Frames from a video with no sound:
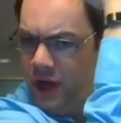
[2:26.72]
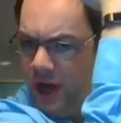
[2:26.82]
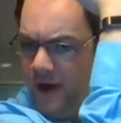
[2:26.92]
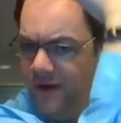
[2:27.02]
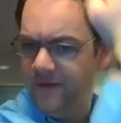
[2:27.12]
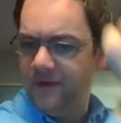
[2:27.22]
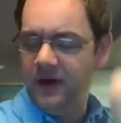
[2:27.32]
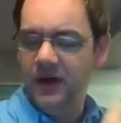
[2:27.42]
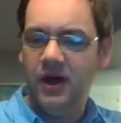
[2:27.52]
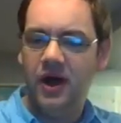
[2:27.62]
of
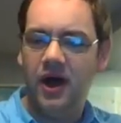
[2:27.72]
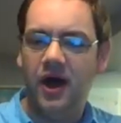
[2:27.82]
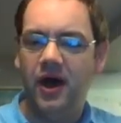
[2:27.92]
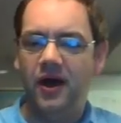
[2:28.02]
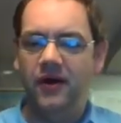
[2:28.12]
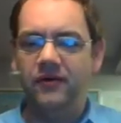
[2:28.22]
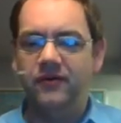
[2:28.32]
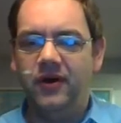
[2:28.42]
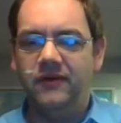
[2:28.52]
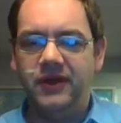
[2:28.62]

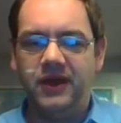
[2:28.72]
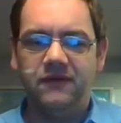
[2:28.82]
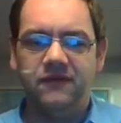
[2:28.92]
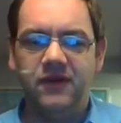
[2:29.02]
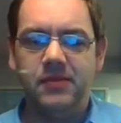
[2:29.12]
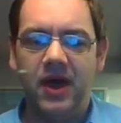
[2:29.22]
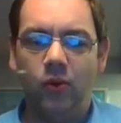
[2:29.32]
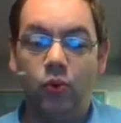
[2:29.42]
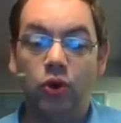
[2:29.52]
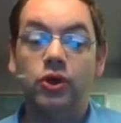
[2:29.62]
of the female
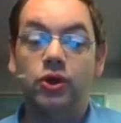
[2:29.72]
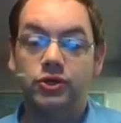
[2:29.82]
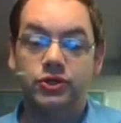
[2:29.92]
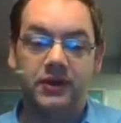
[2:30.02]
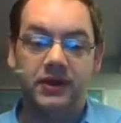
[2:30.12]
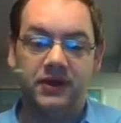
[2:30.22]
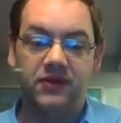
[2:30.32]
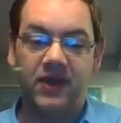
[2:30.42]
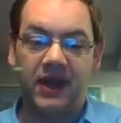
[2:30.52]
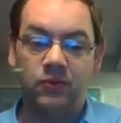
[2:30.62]
worker during the
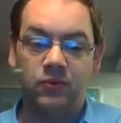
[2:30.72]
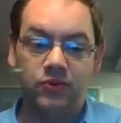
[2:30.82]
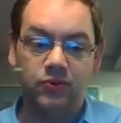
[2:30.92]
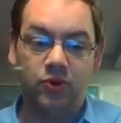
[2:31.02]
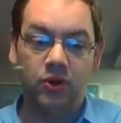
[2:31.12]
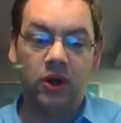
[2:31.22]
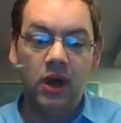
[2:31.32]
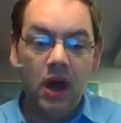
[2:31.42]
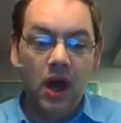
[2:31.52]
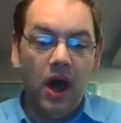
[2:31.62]
Second World War.
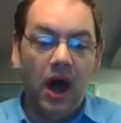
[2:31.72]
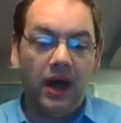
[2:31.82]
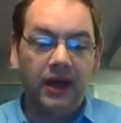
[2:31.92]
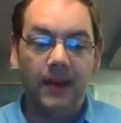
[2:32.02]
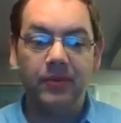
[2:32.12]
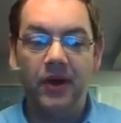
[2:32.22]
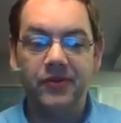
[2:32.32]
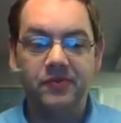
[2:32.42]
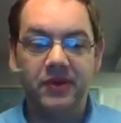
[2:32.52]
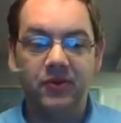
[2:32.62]
A couple
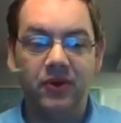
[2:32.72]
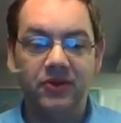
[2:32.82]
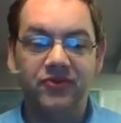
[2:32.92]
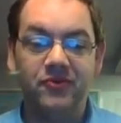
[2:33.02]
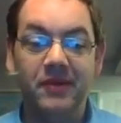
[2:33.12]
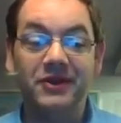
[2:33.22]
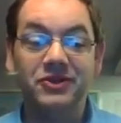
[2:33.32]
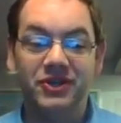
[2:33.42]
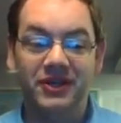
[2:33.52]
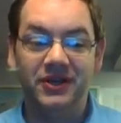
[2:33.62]
other big ones to
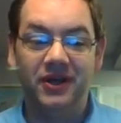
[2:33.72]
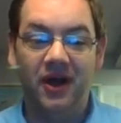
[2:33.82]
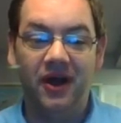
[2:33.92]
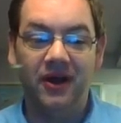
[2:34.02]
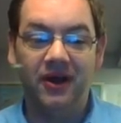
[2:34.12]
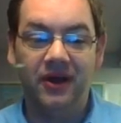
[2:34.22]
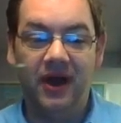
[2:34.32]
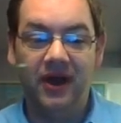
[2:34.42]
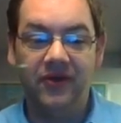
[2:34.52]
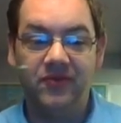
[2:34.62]
mention are
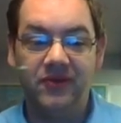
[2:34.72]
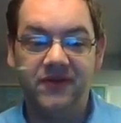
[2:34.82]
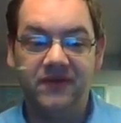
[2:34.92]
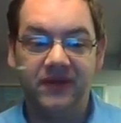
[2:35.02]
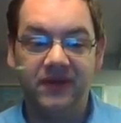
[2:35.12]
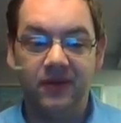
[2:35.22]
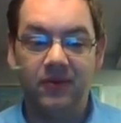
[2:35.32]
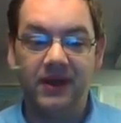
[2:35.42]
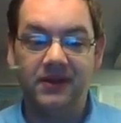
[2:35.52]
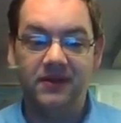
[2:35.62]
specifically,
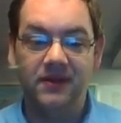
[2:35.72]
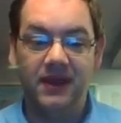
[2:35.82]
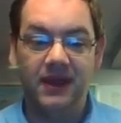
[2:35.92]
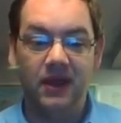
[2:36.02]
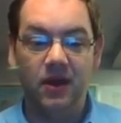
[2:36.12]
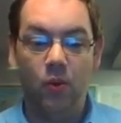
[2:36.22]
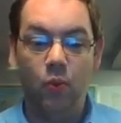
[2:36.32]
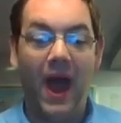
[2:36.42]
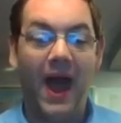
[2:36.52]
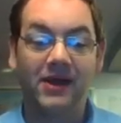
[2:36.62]
right, the
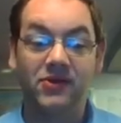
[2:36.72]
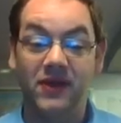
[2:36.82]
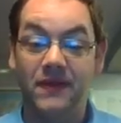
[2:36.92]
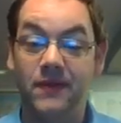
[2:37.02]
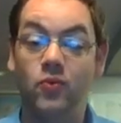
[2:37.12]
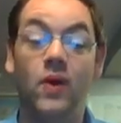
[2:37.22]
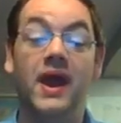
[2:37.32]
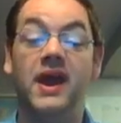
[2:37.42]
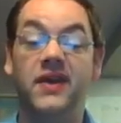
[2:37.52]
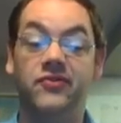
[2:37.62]
wax and the
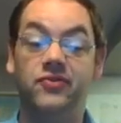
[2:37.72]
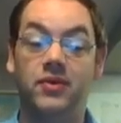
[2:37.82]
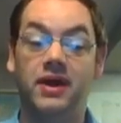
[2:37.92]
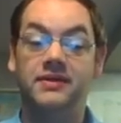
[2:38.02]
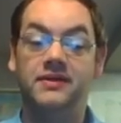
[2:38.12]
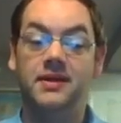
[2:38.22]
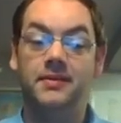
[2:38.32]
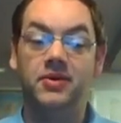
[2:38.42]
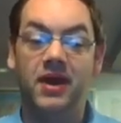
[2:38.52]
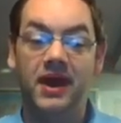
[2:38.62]
waves, right, the
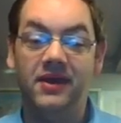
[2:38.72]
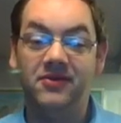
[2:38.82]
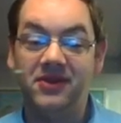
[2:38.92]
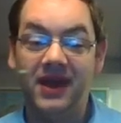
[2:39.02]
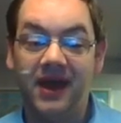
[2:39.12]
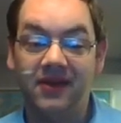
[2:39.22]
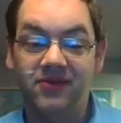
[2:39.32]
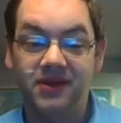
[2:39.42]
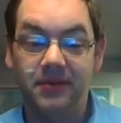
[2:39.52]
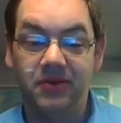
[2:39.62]
WAACS
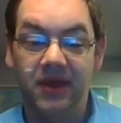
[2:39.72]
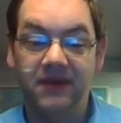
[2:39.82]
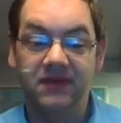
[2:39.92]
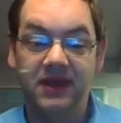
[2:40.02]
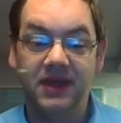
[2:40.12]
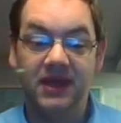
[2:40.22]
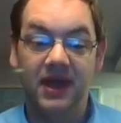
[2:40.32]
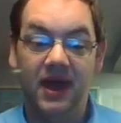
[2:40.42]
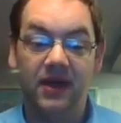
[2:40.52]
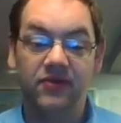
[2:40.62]
and
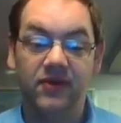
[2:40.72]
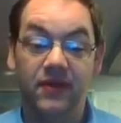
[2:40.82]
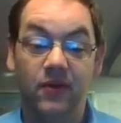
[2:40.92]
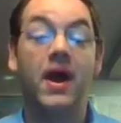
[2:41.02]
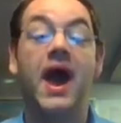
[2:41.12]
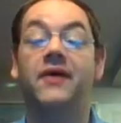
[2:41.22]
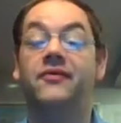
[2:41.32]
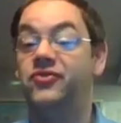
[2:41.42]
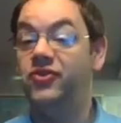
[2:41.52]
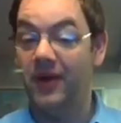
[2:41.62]
WAVES, and the
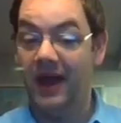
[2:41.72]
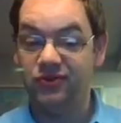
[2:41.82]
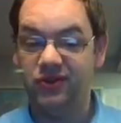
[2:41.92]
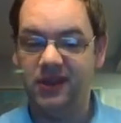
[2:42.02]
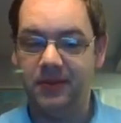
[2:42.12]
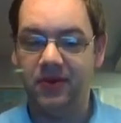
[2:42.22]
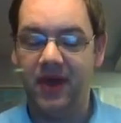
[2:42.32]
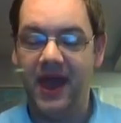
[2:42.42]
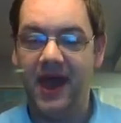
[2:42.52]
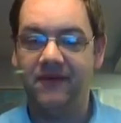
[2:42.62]
WAFs too, actually,
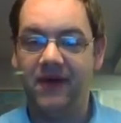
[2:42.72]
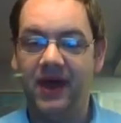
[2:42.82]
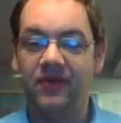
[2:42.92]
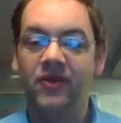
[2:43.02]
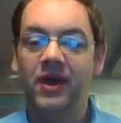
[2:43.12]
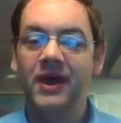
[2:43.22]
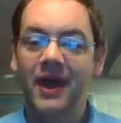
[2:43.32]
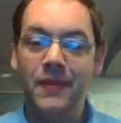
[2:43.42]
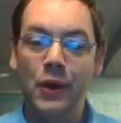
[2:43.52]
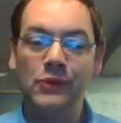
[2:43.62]
WAFS.
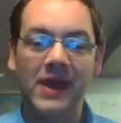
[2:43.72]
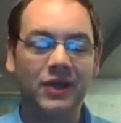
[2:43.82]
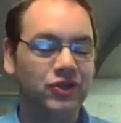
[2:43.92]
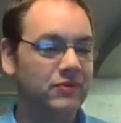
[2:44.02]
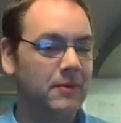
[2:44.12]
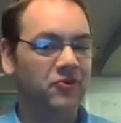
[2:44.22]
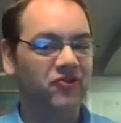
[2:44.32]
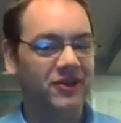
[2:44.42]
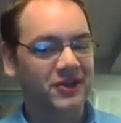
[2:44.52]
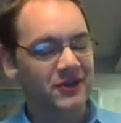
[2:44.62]
And those actually
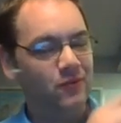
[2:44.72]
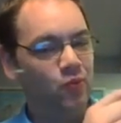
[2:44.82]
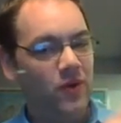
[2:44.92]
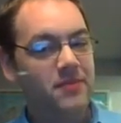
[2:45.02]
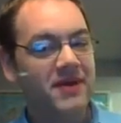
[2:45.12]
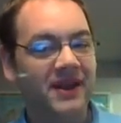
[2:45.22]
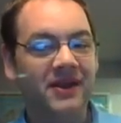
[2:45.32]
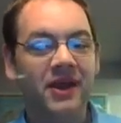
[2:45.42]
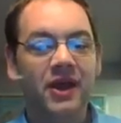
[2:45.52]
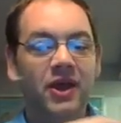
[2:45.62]
represented women
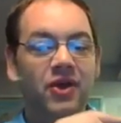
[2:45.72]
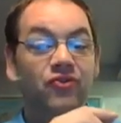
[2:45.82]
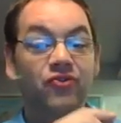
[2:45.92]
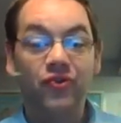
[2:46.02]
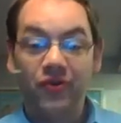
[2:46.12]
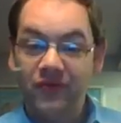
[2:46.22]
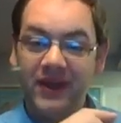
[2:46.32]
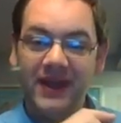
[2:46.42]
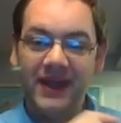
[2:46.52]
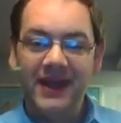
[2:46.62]

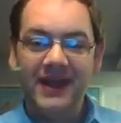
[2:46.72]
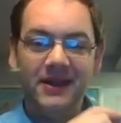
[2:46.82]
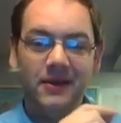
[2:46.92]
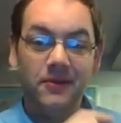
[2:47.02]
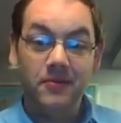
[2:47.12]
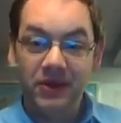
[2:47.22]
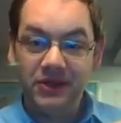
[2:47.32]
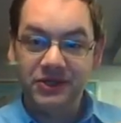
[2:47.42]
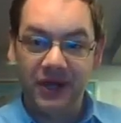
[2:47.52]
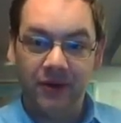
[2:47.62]
serving in the
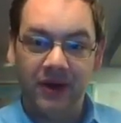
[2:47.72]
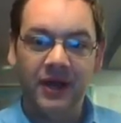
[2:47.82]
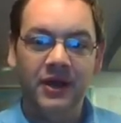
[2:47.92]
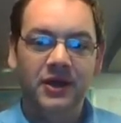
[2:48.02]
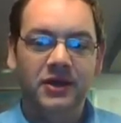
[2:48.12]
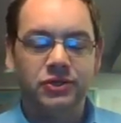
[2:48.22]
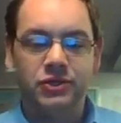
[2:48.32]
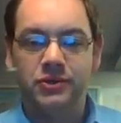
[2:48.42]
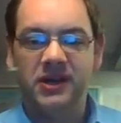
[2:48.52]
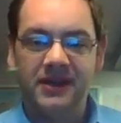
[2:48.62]
military
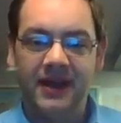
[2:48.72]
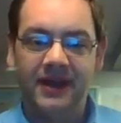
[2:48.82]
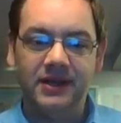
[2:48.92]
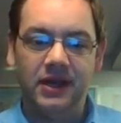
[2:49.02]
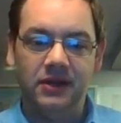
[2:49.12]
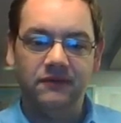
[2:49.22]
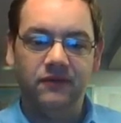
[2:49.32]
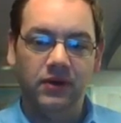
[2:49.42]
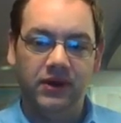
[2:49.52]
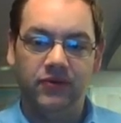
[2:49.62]
during the
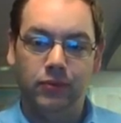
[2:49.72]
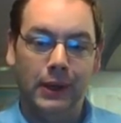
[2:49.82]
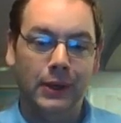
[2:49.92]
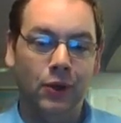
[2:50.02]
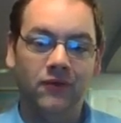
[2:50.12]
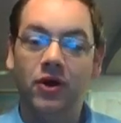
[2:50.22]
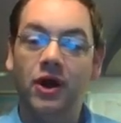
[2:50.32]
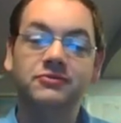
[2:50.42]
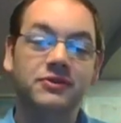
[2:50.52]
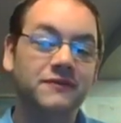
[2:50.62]
1940s, right? Over
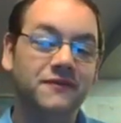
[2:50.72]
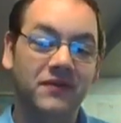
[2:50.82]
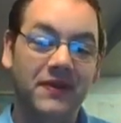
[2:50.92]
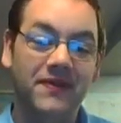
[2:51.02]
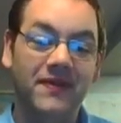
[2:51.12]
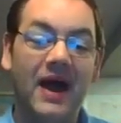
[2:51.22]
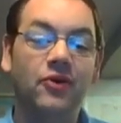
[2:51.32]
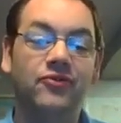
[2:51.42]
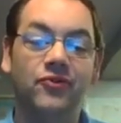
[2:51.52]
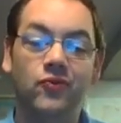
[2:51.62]

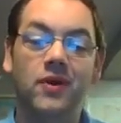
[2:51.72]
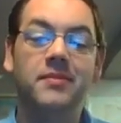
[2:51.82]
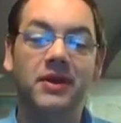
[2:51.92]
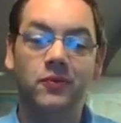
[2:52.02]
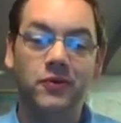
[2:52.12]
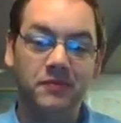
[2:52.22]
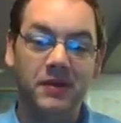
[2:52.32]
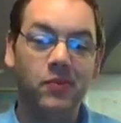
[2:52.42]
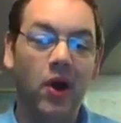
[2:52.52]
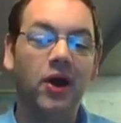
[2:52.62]
150,000 women would be
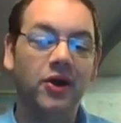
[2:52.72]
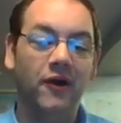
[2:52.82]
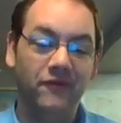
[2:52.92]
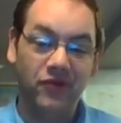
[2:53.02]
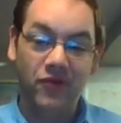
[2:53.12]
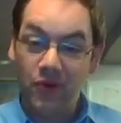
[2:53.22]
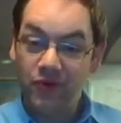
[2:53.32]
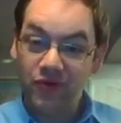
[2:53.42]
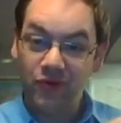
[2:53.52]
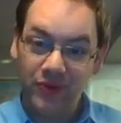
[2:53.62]
part of
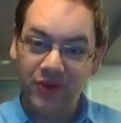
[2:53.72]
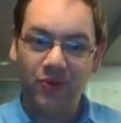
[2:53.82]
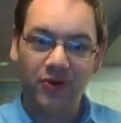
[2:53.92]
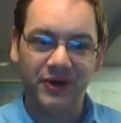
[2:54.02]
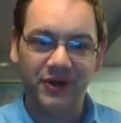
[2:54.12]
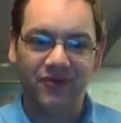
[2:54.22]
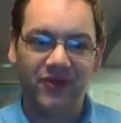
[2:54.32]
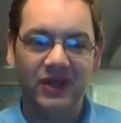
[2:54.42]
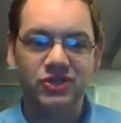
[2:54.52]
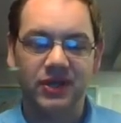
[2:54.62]
those three
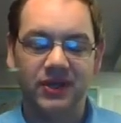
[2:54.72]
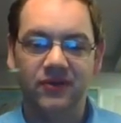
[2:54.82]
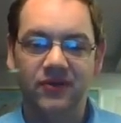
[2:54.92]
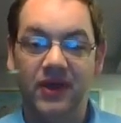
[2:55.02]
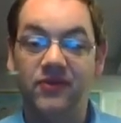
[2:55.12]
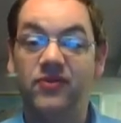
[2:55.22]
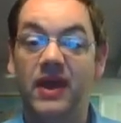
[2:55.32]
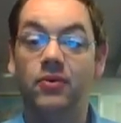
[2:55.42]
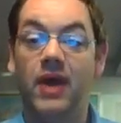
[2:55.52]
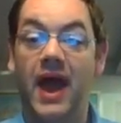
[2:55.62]
organizations as they
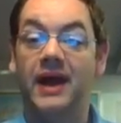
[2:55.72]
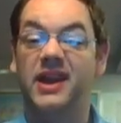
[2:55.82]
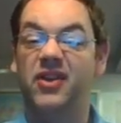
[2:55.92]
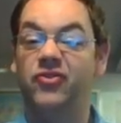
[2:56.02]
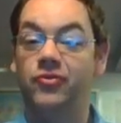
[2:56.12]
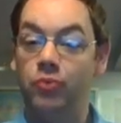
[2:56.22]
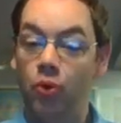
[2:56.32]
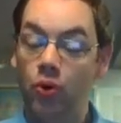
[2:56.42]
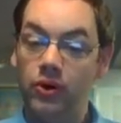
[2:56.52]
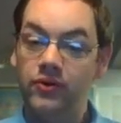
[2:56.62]
were act as
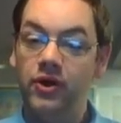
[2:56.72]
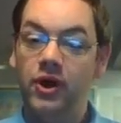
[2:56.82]
support